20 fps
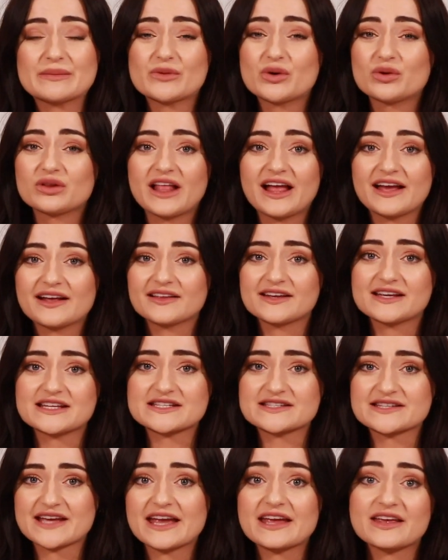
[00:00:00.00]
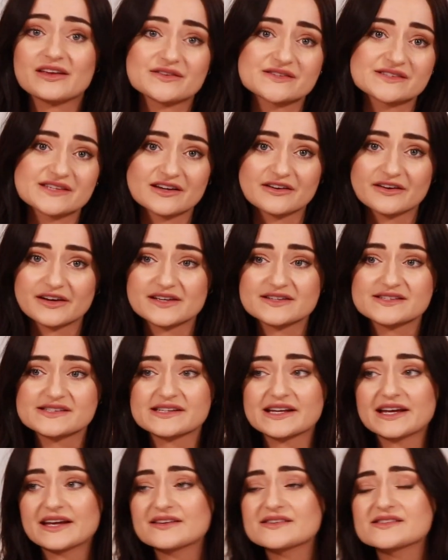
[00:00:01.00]
more likely to take you
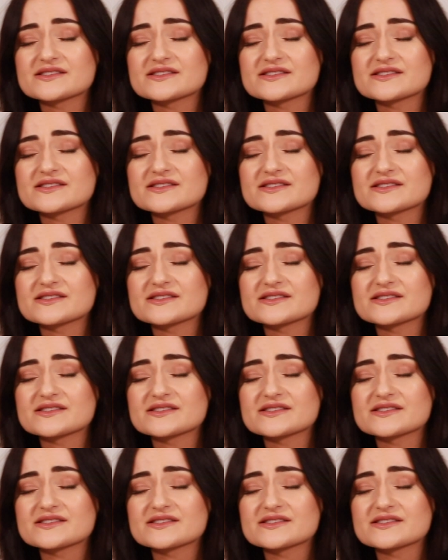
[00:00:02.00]
seriously.